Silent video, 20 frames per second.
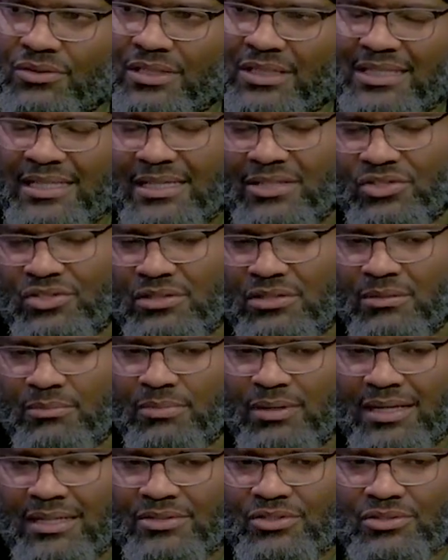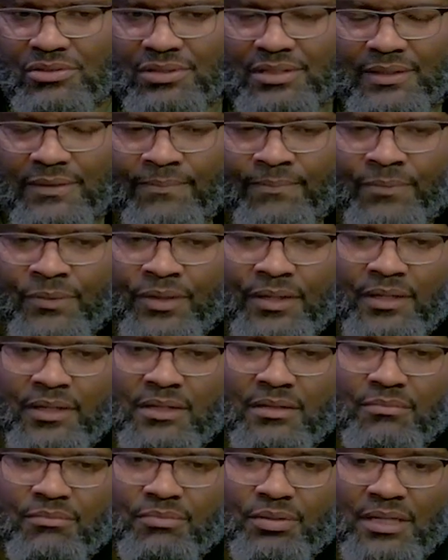engaged in debauchery
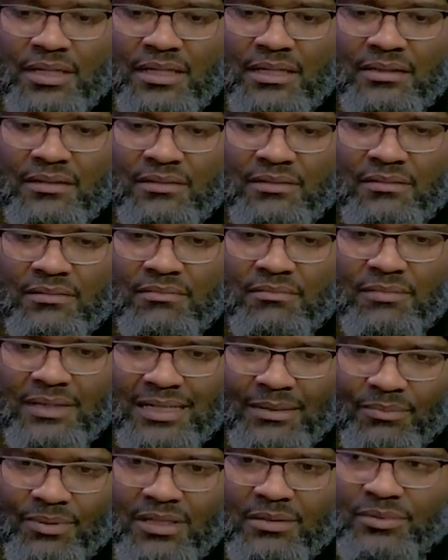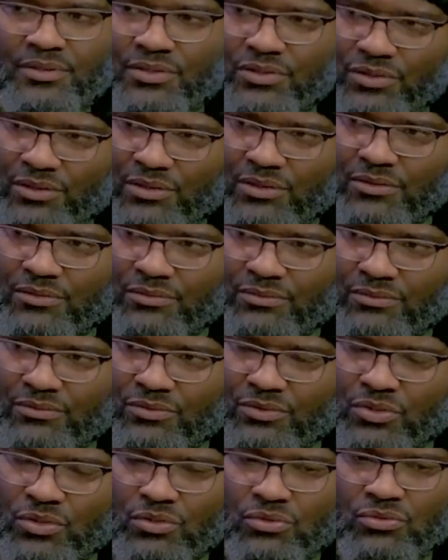but my baby girl
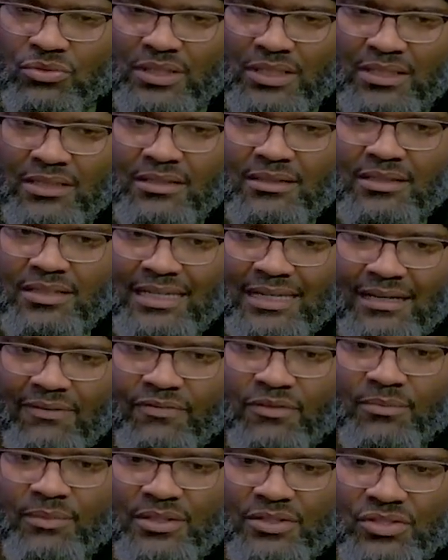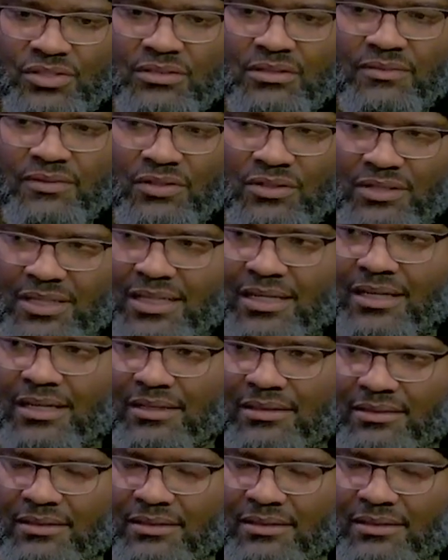who needed the affirmation of her dad